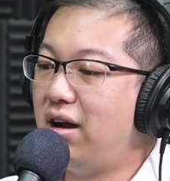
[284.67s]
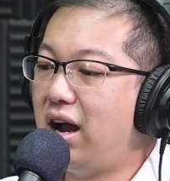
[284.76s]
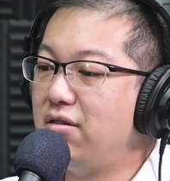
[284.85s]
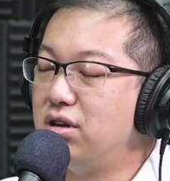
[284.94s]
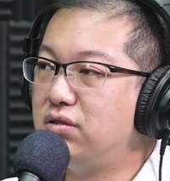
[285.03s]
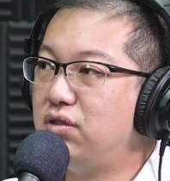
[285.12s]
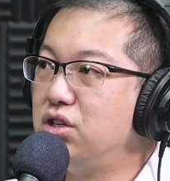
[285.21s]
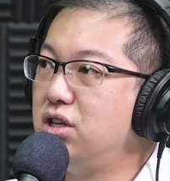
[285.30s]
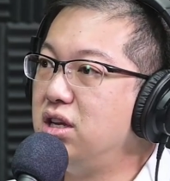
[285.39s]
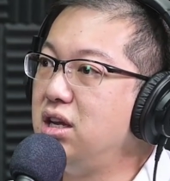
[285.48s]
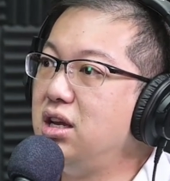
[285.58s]
I was
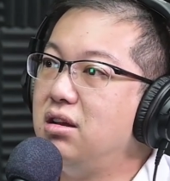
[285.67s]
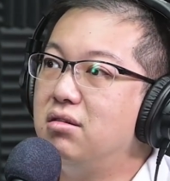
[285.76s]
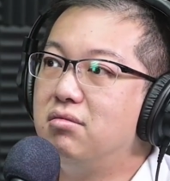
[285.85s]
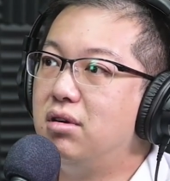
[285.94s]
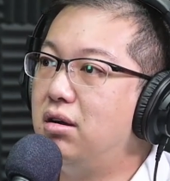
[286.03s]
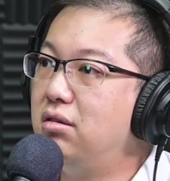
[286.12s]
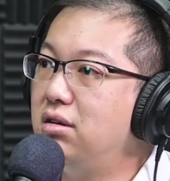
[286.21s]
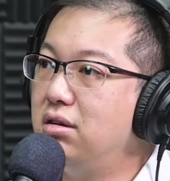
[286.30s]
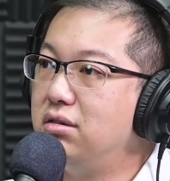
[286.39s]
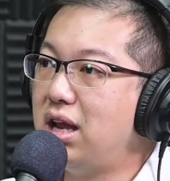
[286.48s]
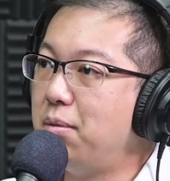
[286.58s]
virtually
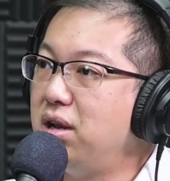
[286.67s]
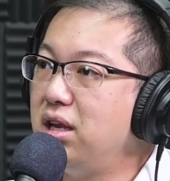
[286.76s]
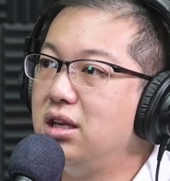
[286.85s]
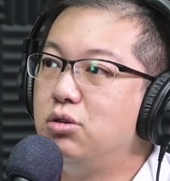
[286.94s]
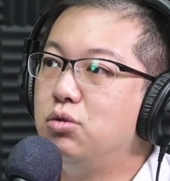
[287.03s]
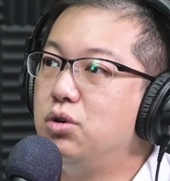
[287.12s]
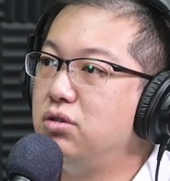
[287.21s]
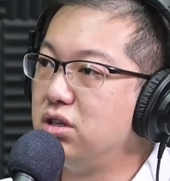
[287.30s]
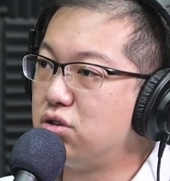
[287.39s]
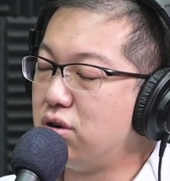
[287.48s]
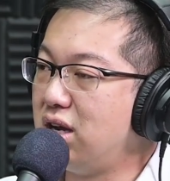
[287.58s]
dabbling into
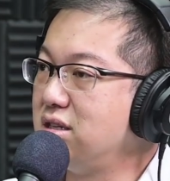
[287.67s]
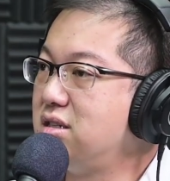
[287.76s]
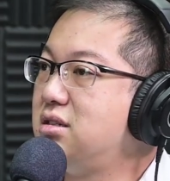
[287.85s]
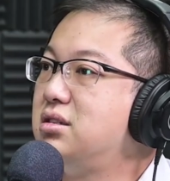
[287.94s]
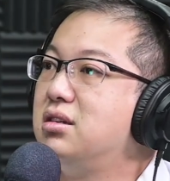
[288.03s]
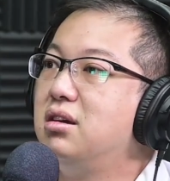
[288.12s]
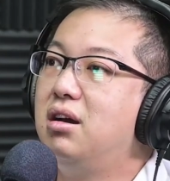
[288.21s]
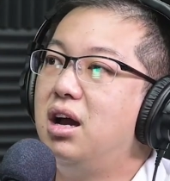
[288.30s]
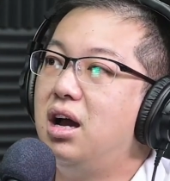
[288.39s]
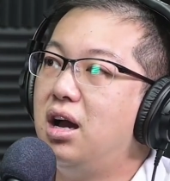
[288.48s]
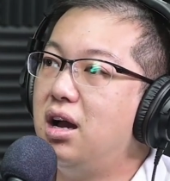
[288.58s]
unit trusts,
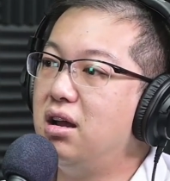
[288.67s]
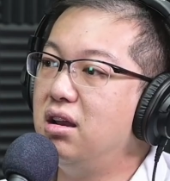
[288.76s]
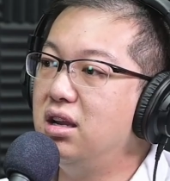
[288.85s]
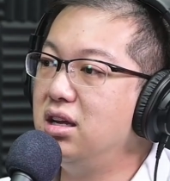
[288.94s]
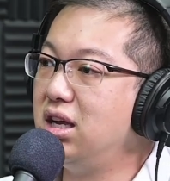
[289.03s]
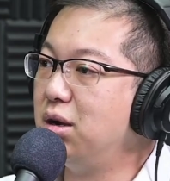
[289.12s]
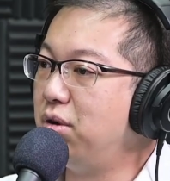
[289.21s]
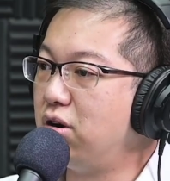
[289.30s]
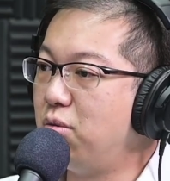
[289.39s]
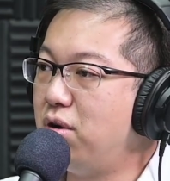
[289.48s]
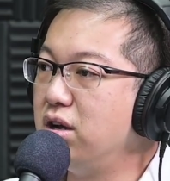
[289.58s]
learning
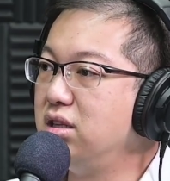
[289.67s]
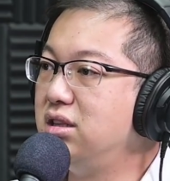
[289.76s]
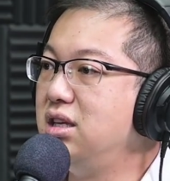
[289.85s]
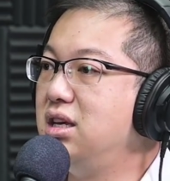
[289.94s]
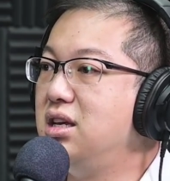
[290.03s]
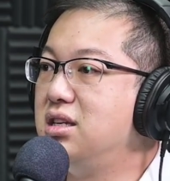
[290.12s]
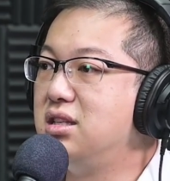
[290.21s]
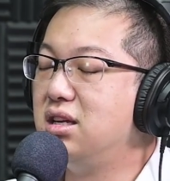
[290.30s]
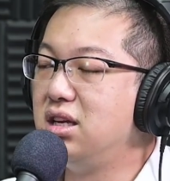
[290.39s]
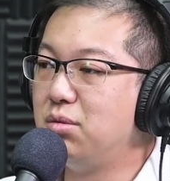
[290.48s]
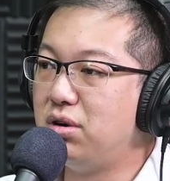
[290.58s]
about commodities,
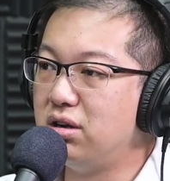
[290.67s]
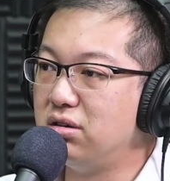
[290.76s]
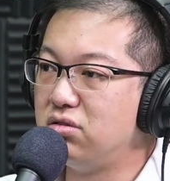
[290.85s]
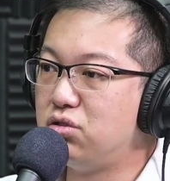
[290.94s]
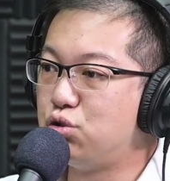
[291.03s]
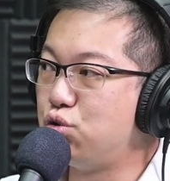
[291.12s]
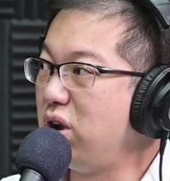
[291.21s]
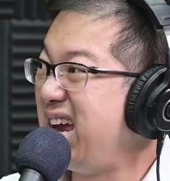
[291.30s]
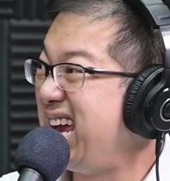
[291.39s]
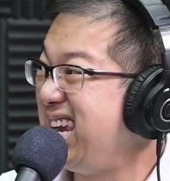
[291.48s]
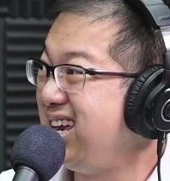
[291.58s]
learning about
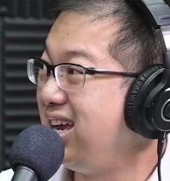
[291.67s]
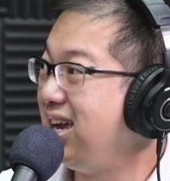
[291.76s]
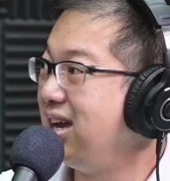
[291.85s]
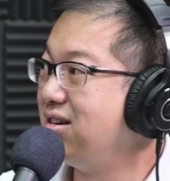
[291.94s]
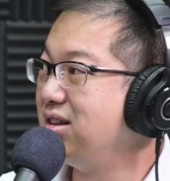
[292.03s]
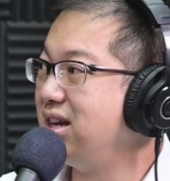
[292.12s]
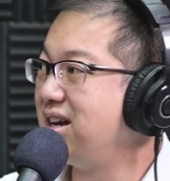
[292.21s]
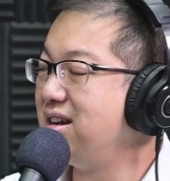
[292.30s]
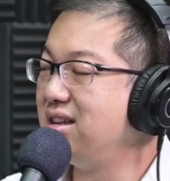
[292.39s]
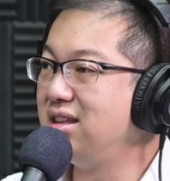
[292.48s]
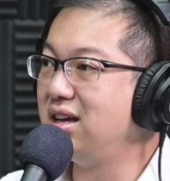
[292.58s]
trading and all that
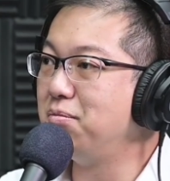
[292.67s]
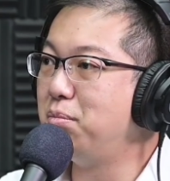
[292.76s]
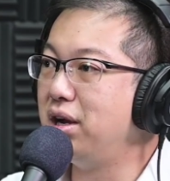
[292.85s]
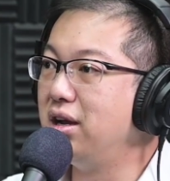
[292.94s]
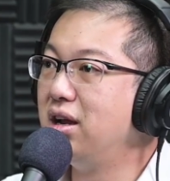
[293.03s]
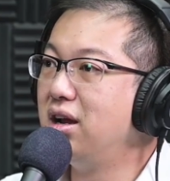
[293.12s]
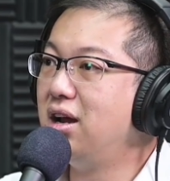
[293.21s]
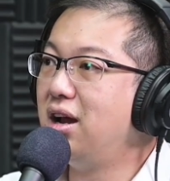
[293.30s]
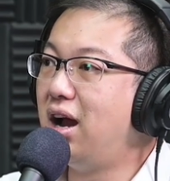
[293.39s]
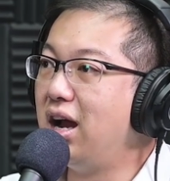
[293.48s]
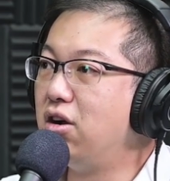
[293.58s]
kind of thing. But
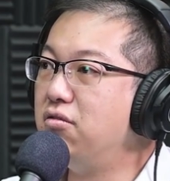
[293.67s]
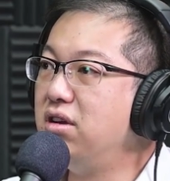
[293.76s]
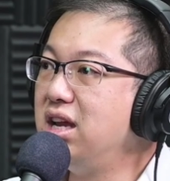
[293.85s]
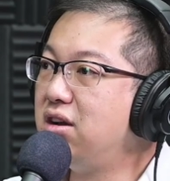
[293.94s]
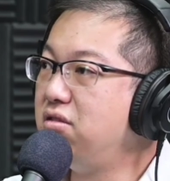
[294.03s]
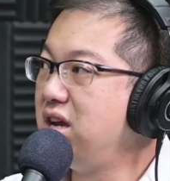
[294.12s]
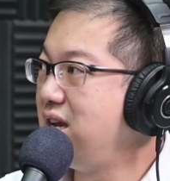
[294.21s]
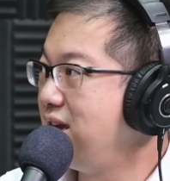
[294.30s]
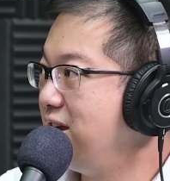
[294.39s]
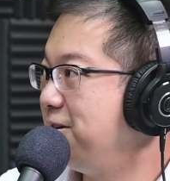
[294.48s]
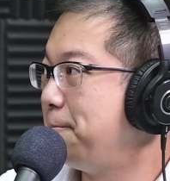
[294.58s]
I got really
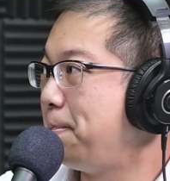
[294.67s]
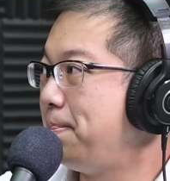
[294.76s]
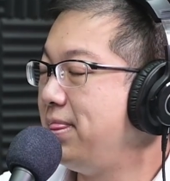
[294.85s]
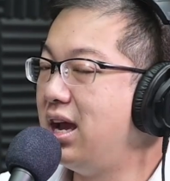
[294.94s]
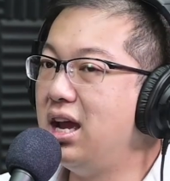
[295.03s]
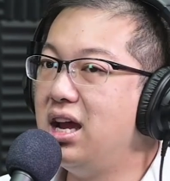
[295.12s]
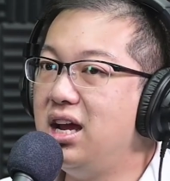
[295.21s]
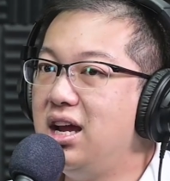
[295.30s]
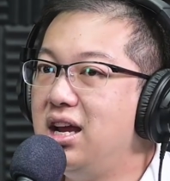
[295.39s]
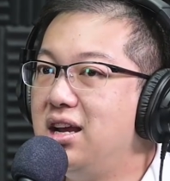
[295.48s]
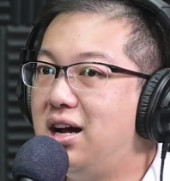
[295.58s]
greedy
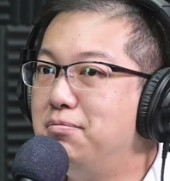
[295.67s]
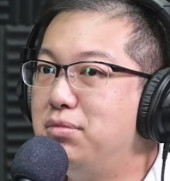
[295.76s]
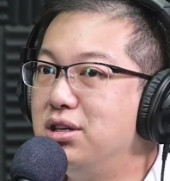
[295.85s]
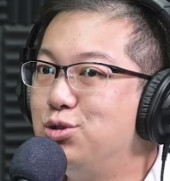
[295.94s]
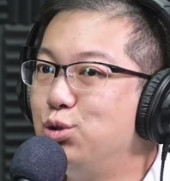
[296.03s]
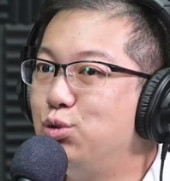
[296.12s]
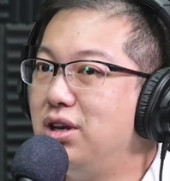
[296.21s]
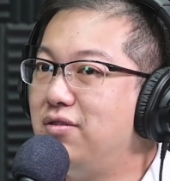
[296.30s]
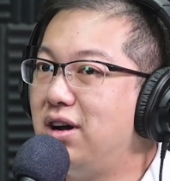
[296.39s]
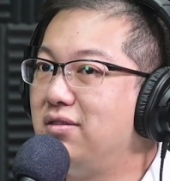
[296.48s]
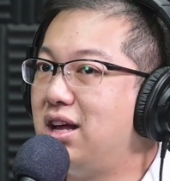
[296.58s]
and I burned through
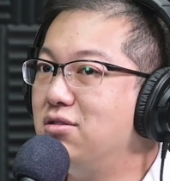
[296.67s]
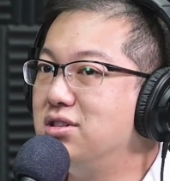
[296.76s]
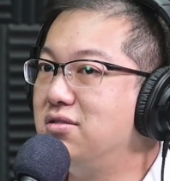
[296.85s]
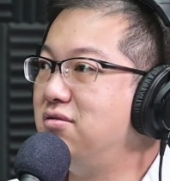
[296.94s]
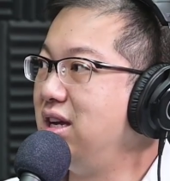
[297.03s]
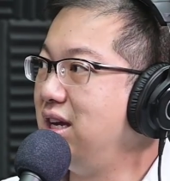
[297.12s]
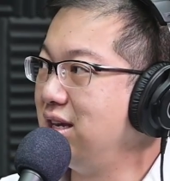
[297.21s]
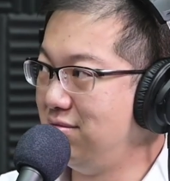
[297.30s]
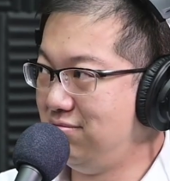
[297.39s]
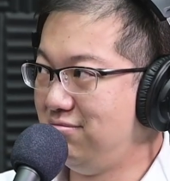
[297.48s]
25,000 ringgit.